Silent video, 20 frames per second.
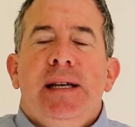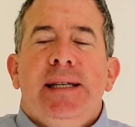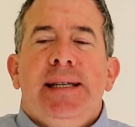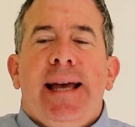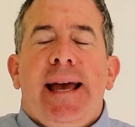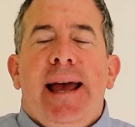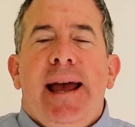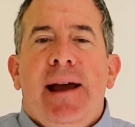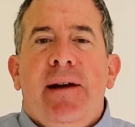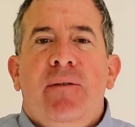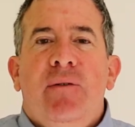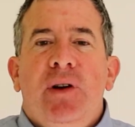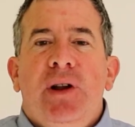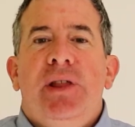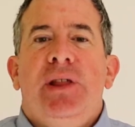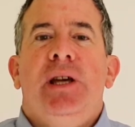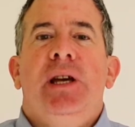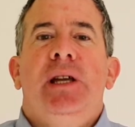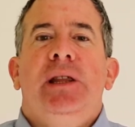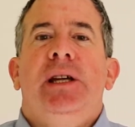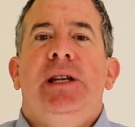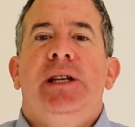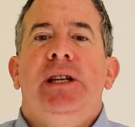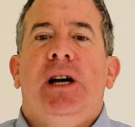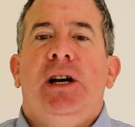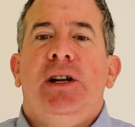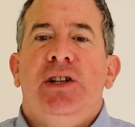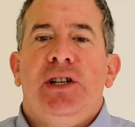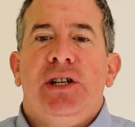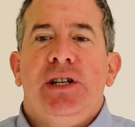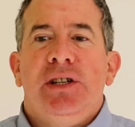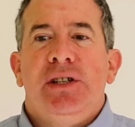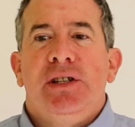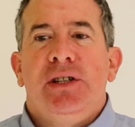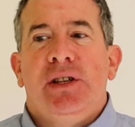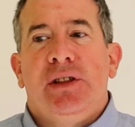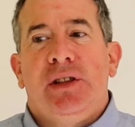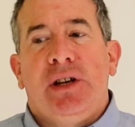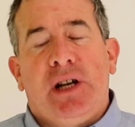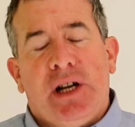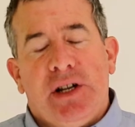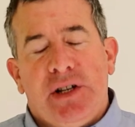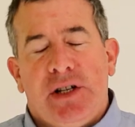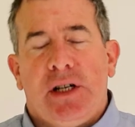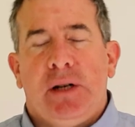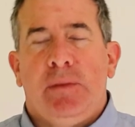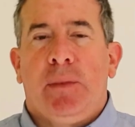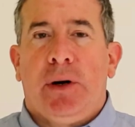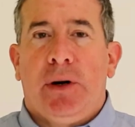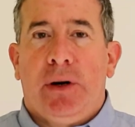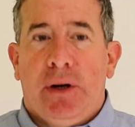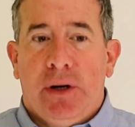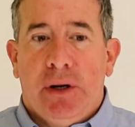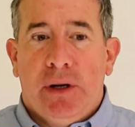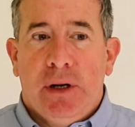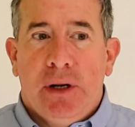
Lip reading: is everything that touches the customer.